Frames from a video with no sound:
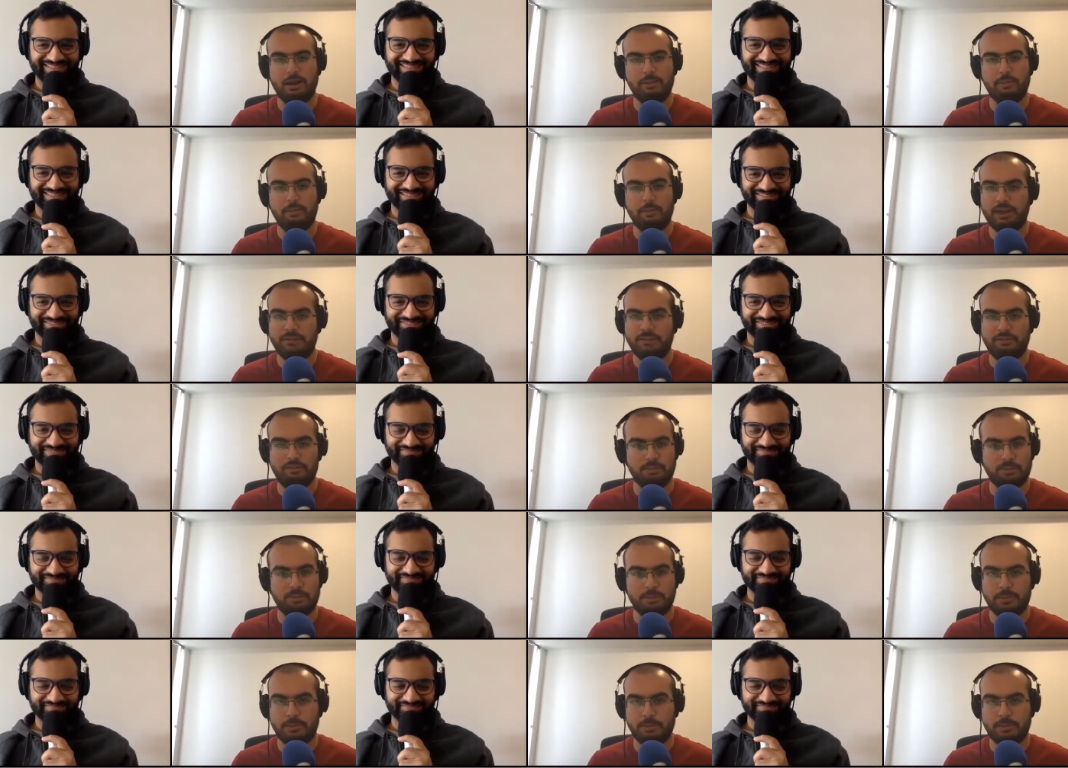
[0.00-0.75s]

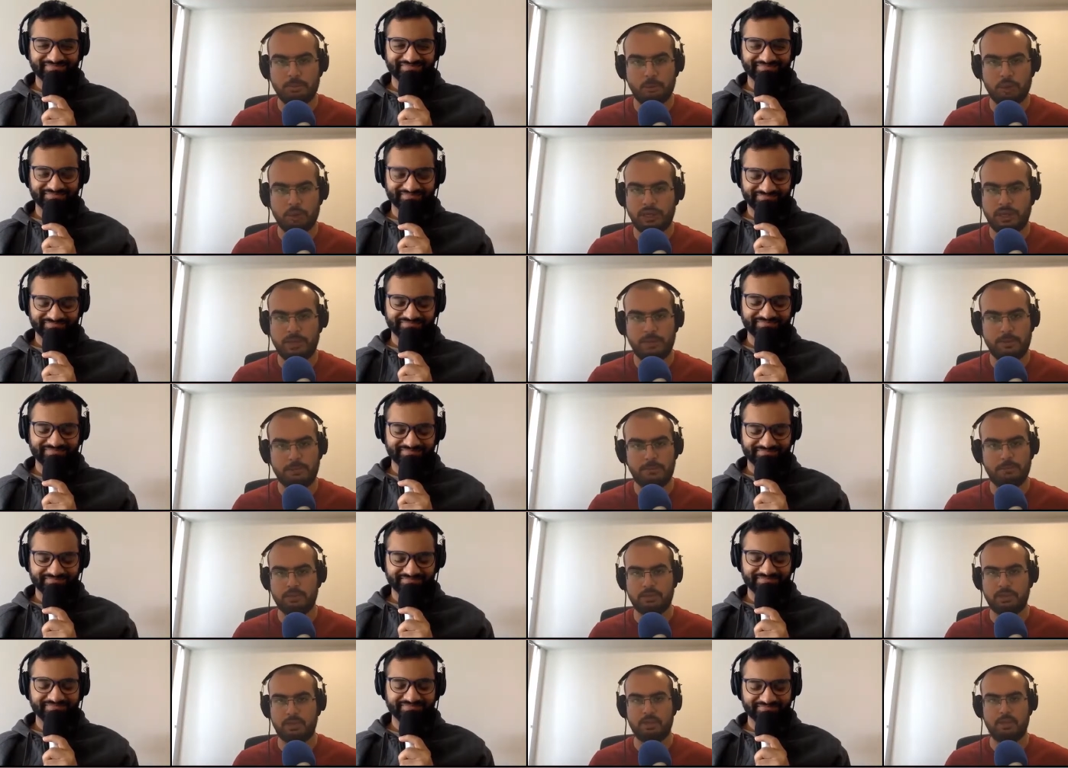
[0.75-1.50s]
Speaker 1: unbelievable bowling.
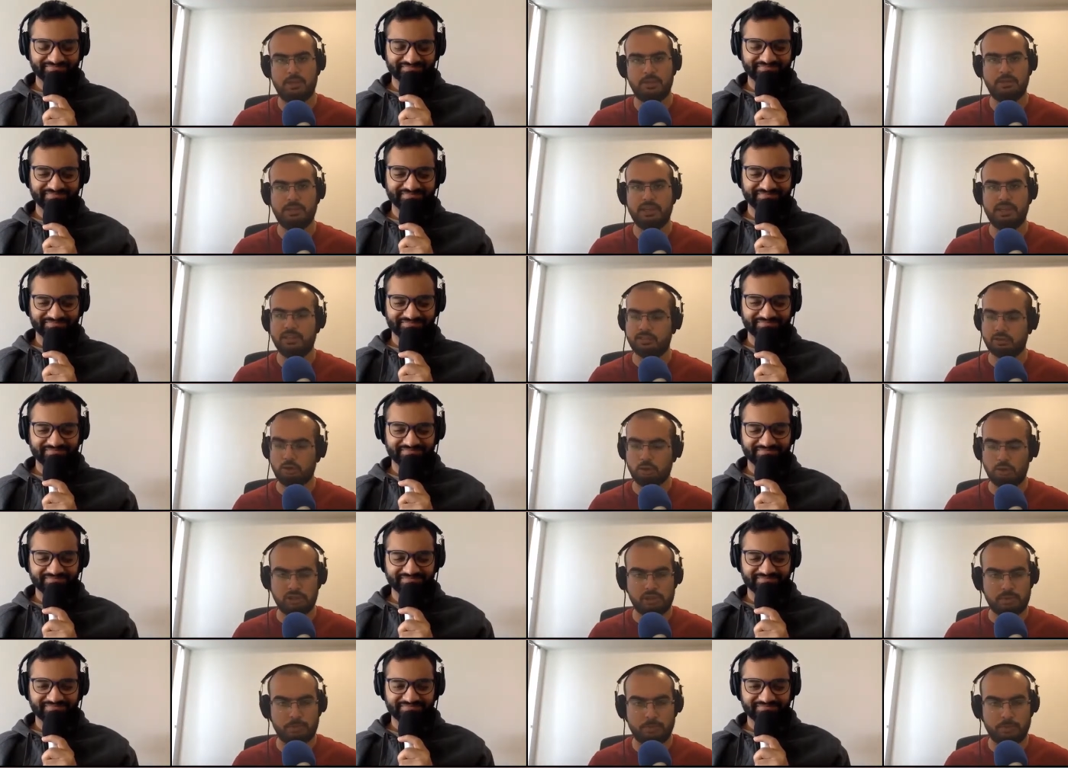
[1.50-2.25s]
Uh, yes,
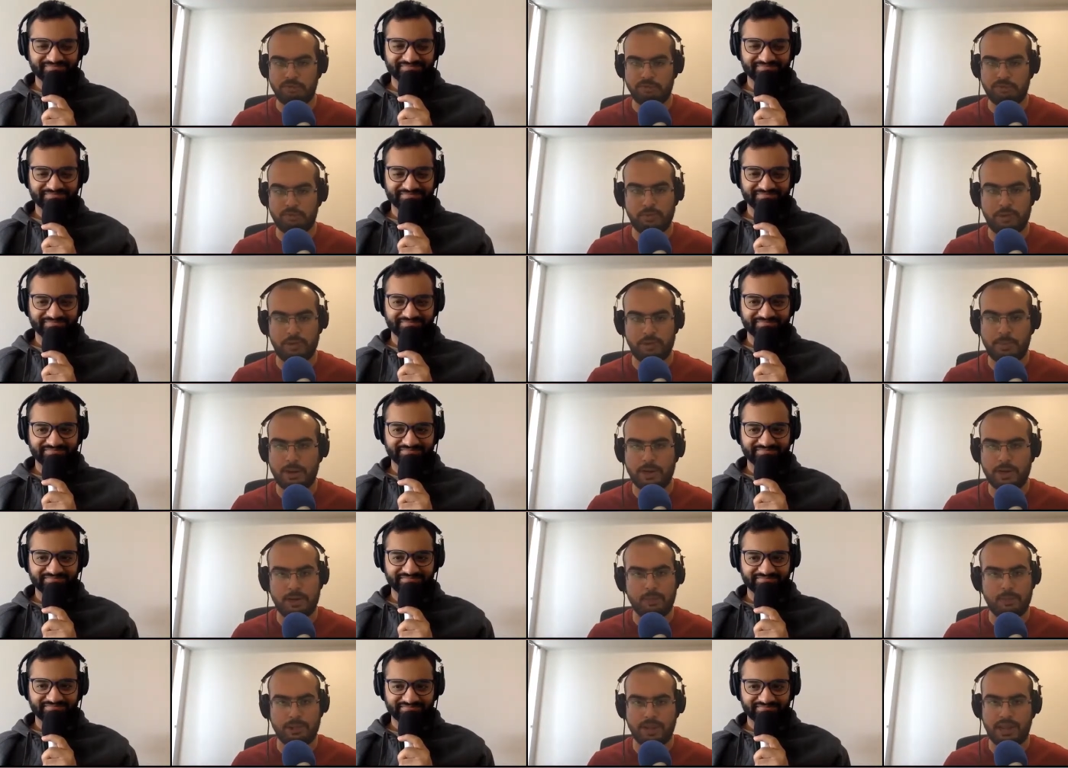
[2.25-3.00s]
good support from
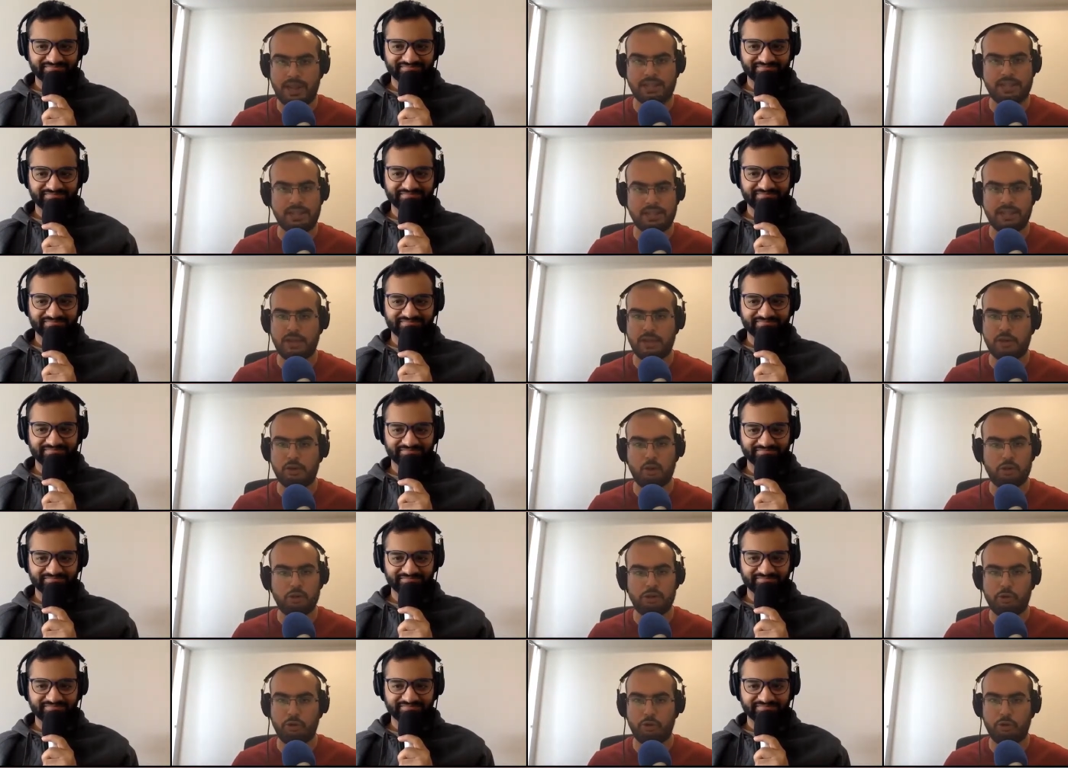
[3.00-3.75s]
Rabada, but I think that
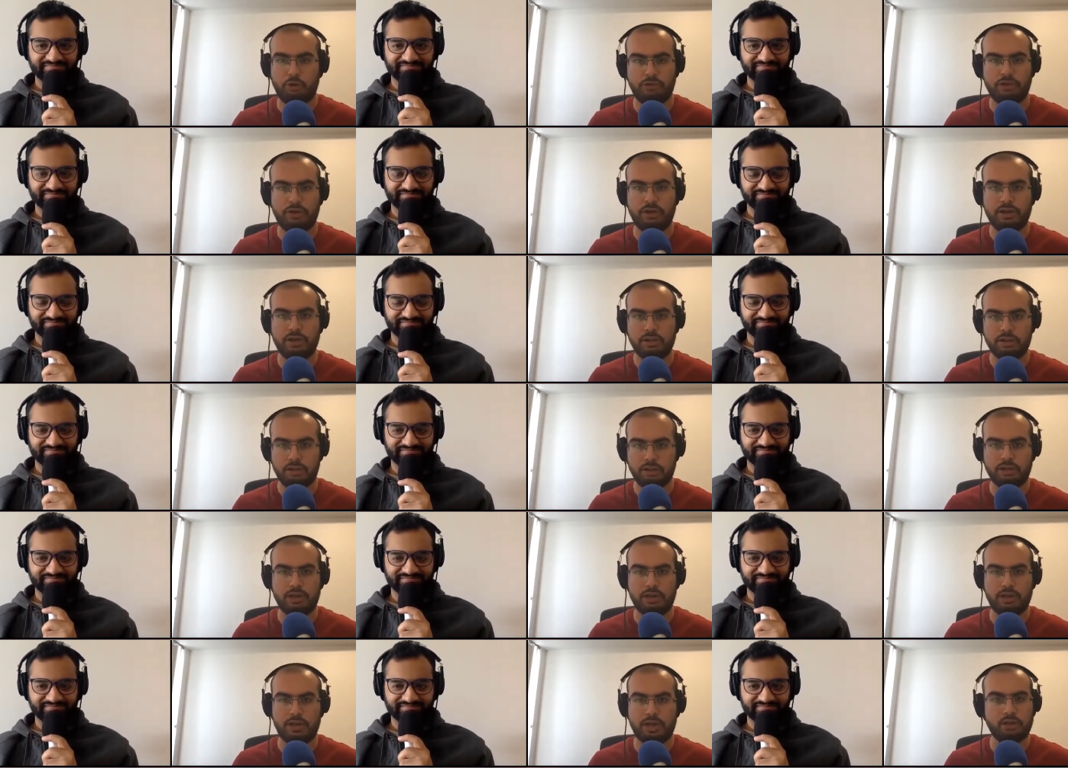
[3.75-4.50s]
Nortje over
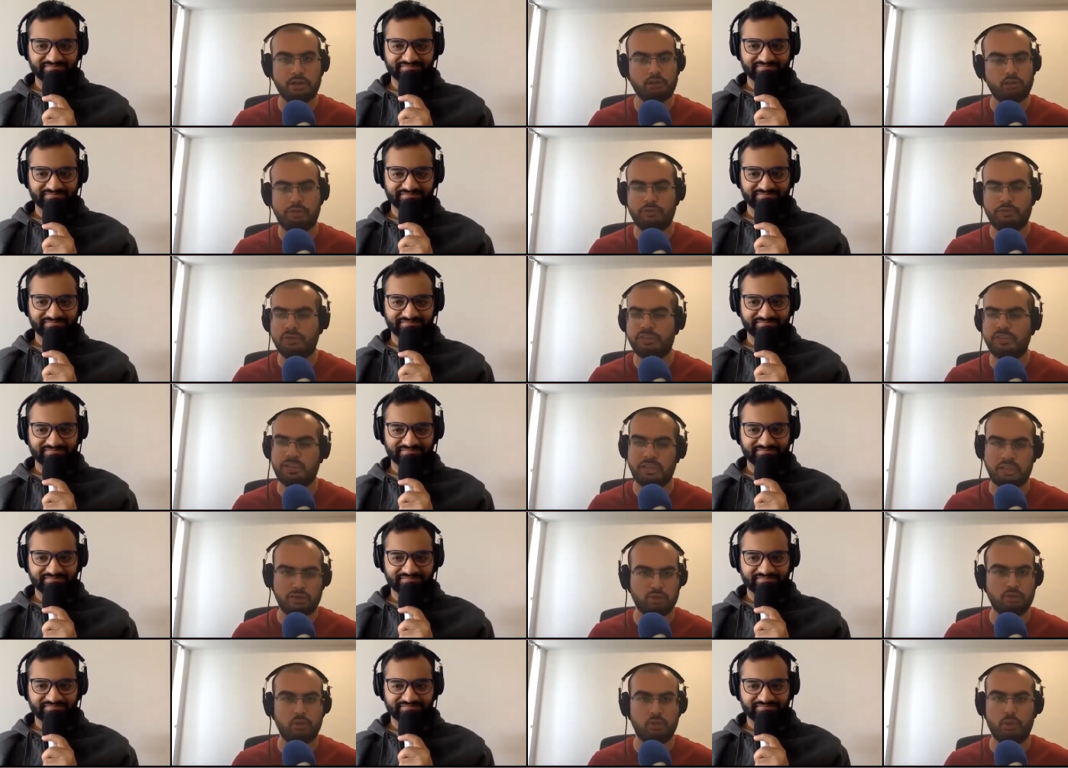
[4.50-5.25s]
the third last over
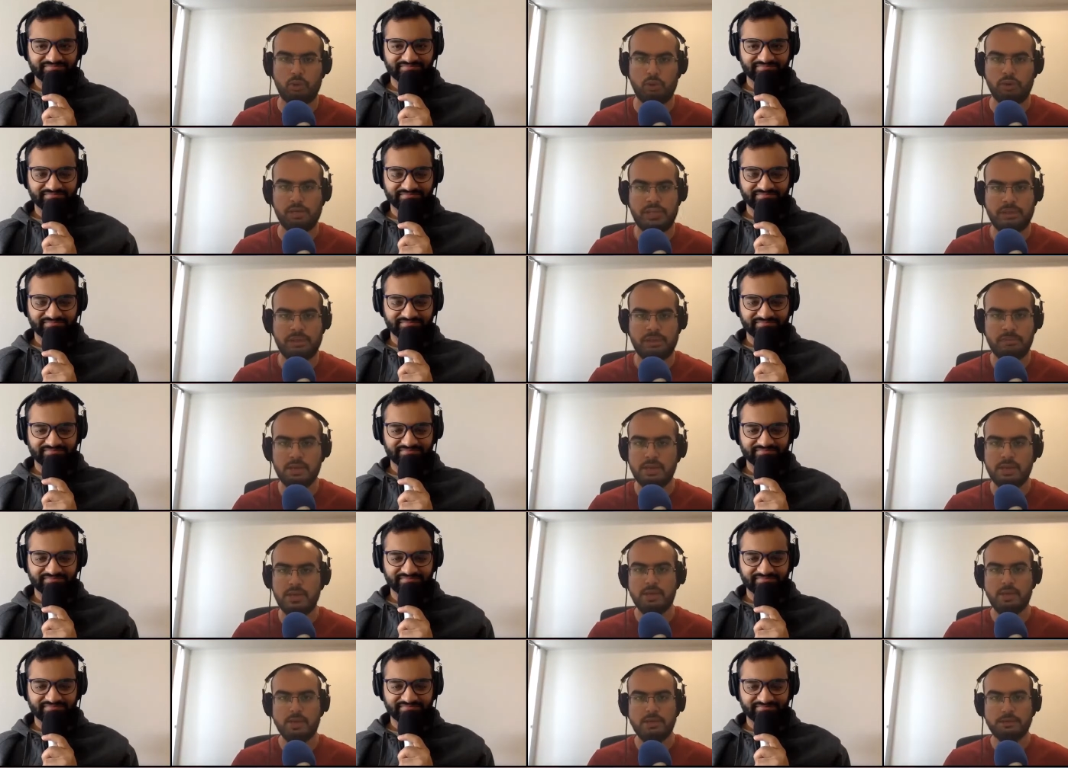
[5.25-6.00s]
changed the whole game.
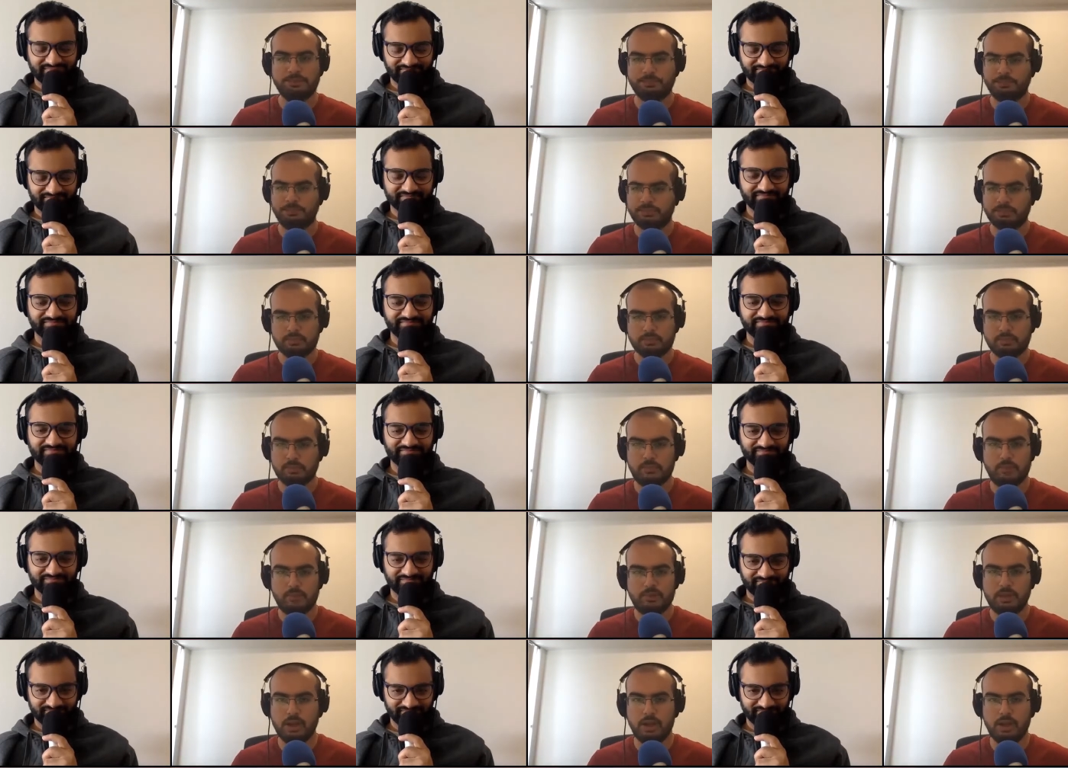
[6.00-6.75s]

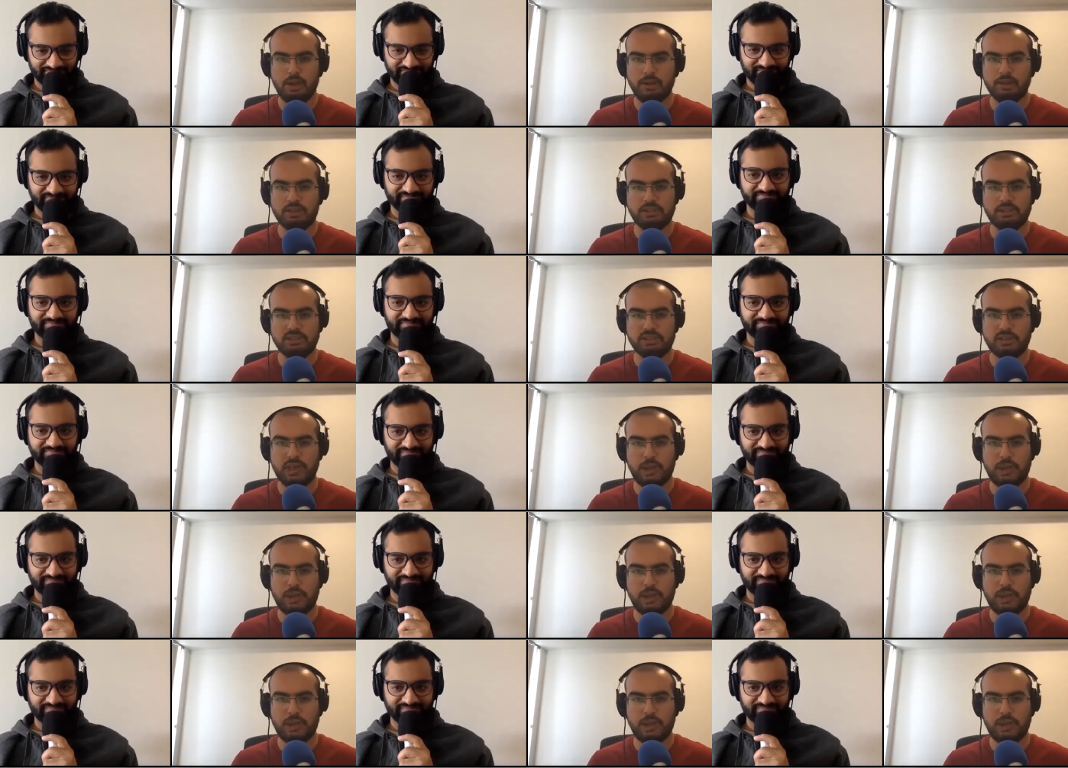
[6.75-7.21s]
Uh, just